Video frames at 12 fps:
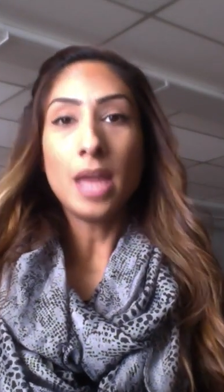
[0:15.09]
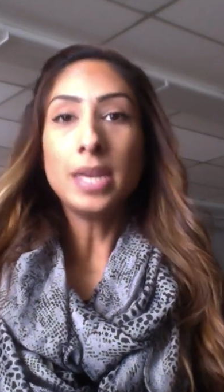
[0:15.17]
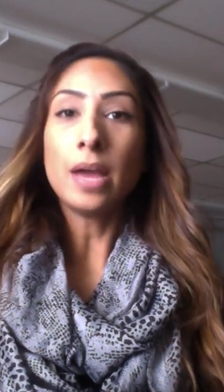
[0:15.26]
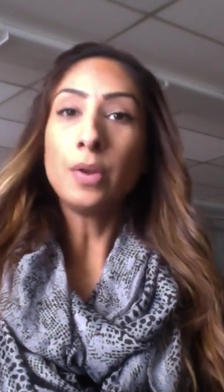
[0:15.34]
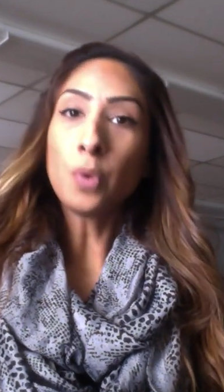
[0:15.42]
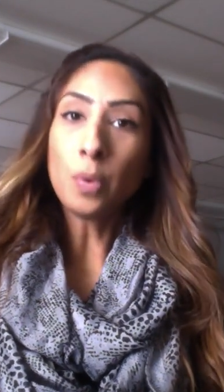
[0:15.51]

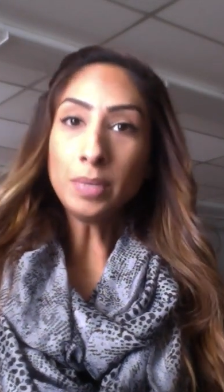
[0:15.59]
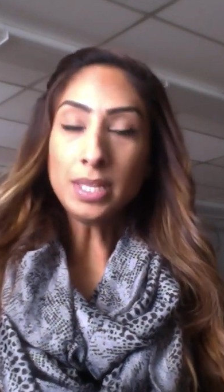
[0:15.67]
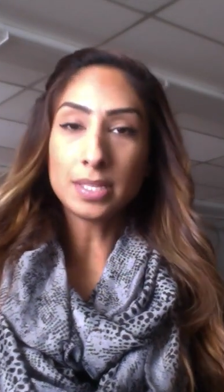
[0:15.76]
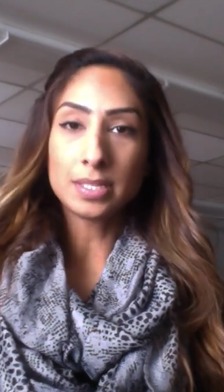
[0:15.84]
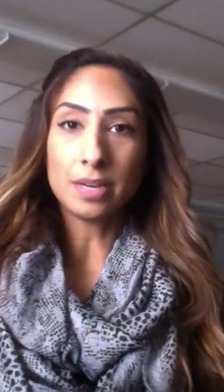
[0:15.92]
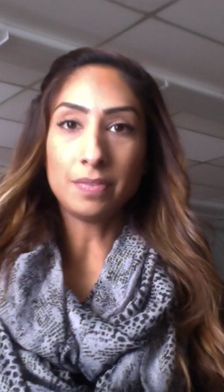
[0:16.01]
Now, normally
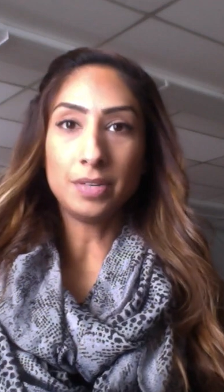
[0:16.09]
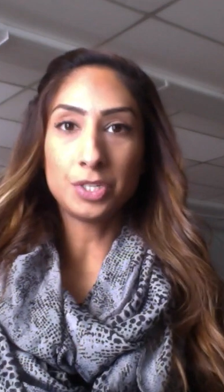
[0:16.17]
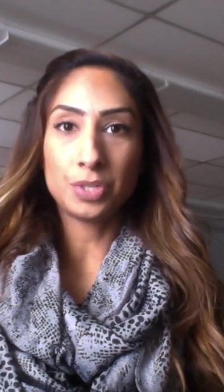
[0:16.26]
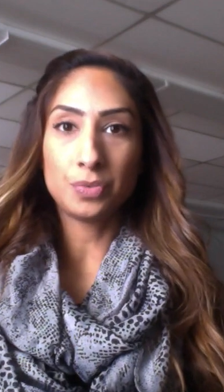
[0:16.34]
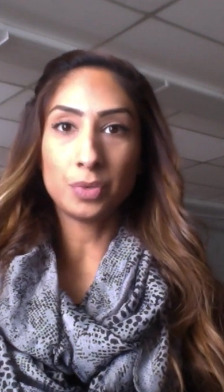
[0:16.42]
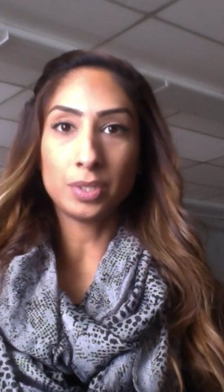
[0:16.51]
this
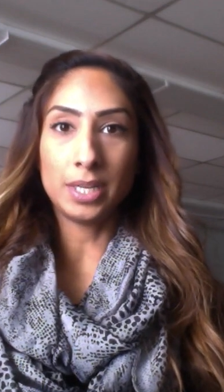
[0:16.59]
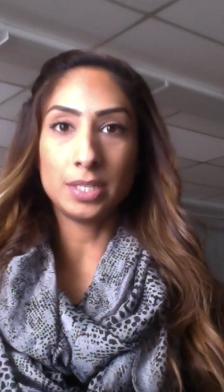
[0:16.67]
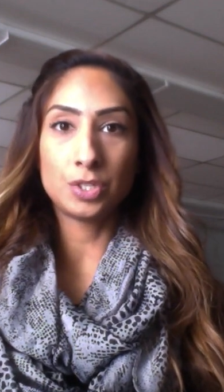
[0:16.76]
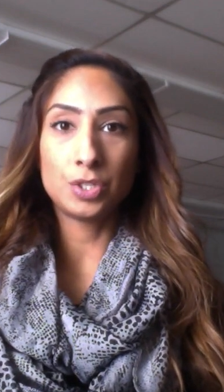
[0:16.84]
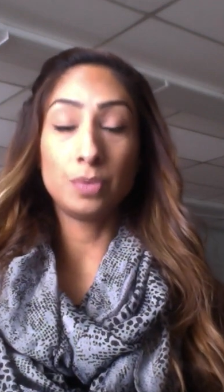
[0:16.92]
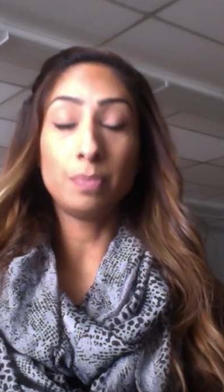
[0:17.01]
definition
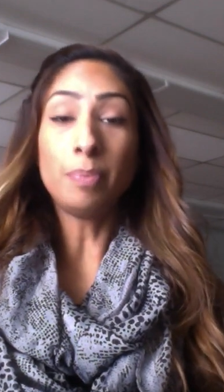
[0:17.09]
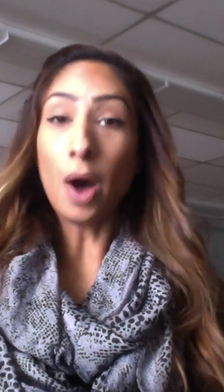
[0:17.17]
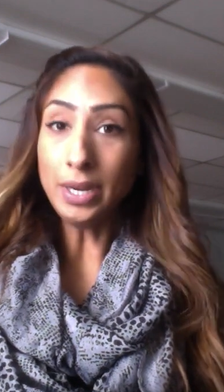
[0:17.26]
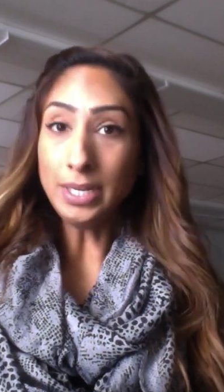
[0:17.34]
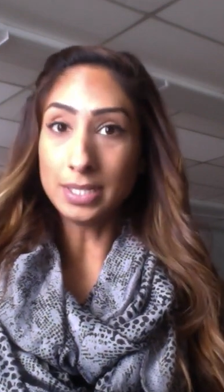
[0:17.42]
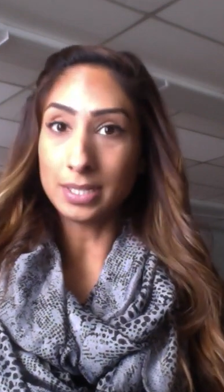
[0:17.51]
relates to
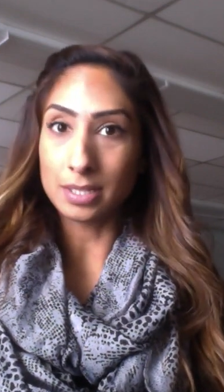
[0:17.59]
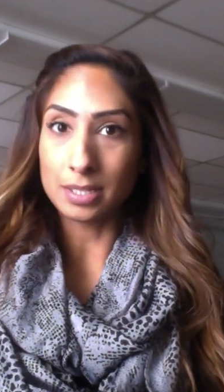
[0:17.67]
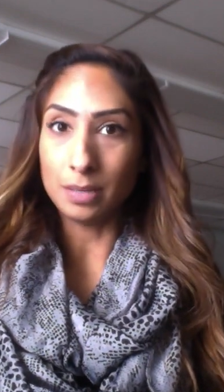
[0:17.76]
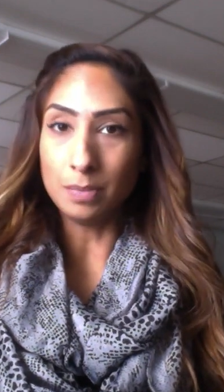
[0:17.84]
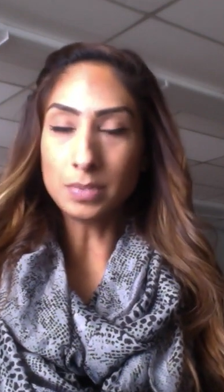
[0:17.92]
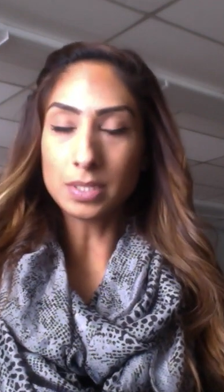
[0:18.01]
body
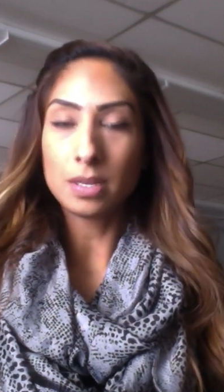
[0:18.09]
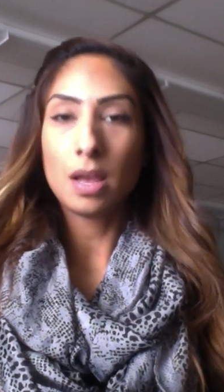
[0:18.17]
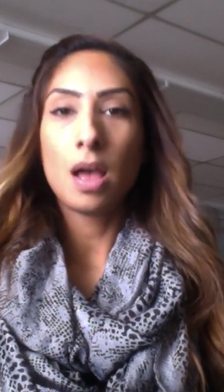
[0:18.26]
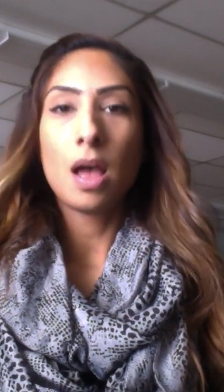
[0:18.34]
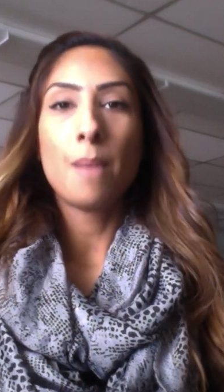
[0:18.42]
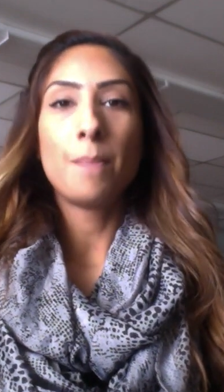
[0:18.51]
systems,
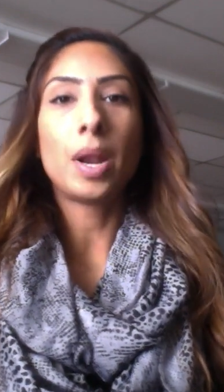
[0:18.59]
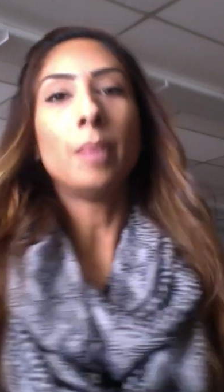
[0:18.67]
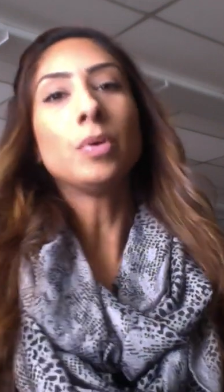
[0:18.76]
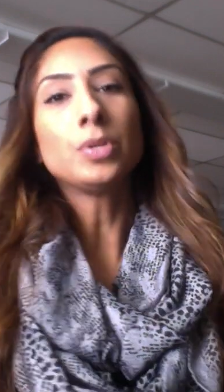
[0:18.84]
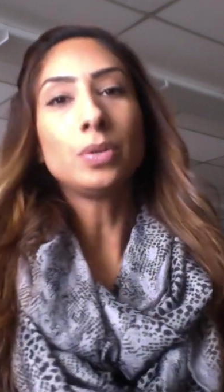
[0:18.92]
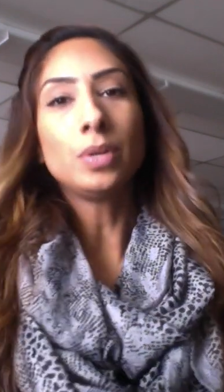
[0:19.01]
but
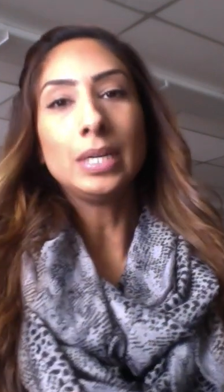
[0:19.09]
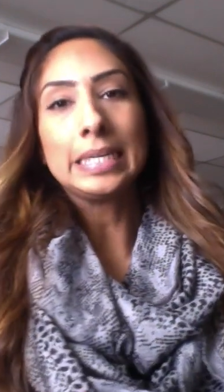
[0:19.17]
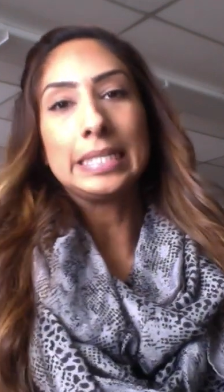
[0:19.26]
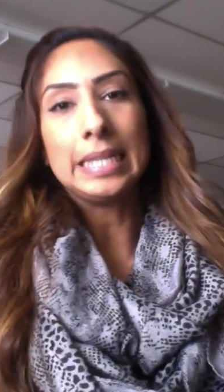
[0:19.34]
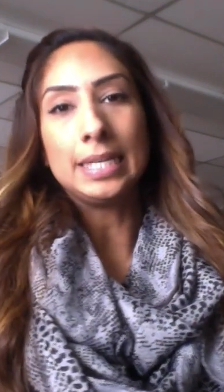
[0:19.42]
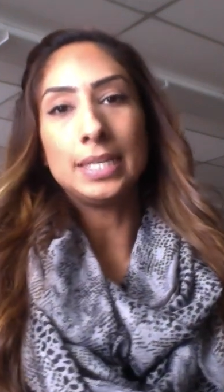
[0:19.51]
I'm also going to
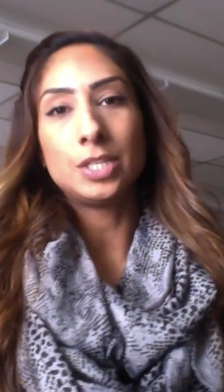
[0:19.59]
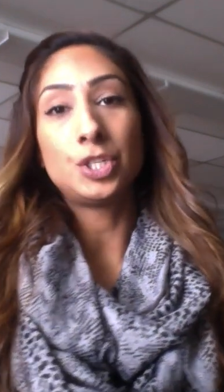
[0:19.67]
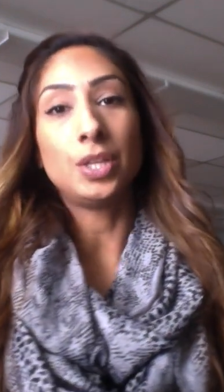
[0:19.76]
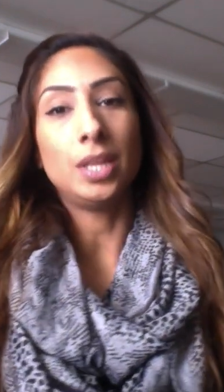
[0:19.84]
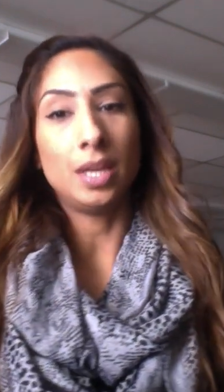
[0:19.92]
extend it to the